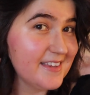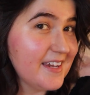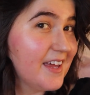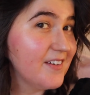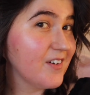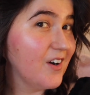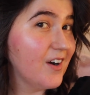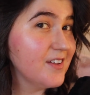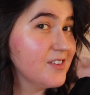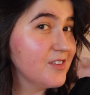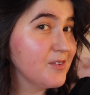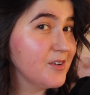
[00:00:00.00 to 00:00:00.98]
that I've
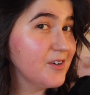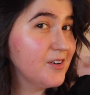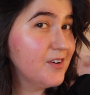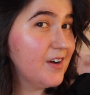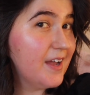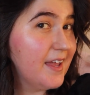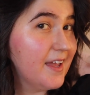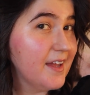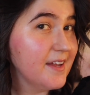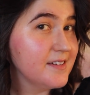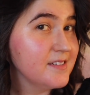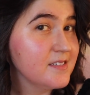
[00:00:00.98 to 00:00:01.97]
gone through.
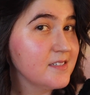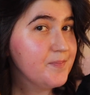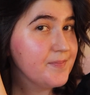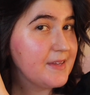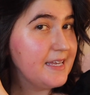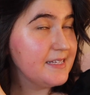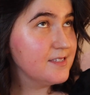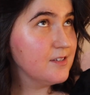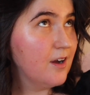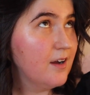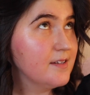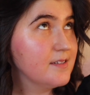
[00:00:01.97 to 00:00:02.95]
And it's
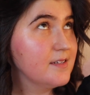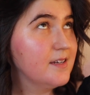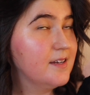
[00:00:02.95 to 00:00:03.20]
not